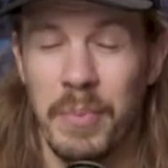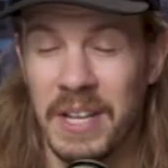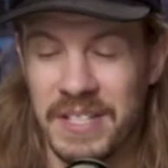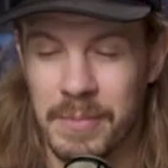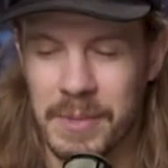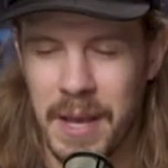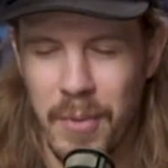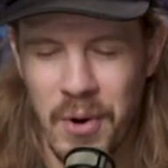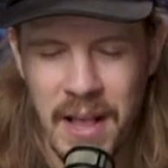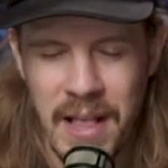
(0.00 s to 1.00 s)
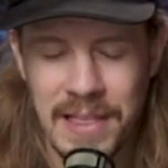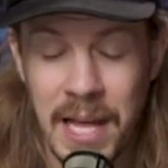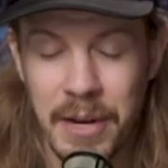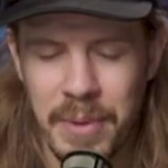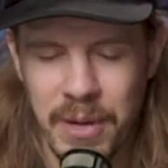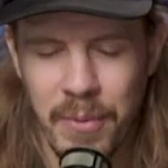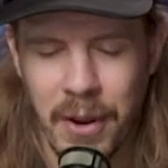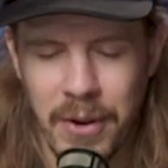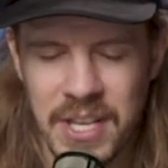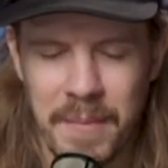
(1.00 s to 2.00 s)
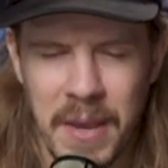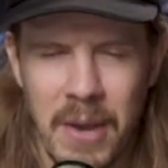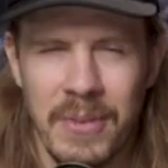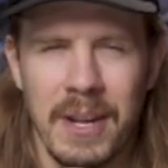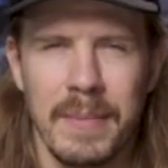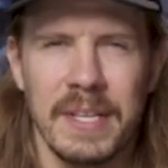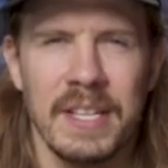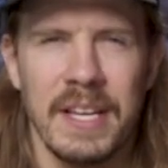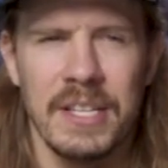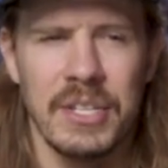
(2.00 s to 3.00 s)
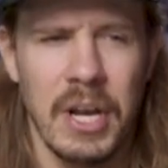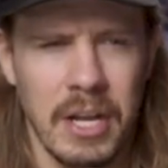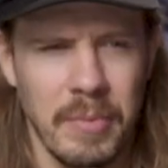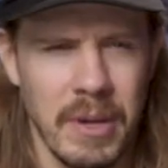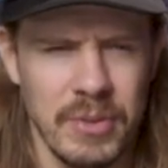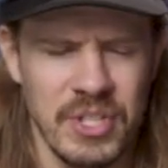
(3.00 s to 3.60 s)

But September, a lot of big records coming out that I'm excited to talk about.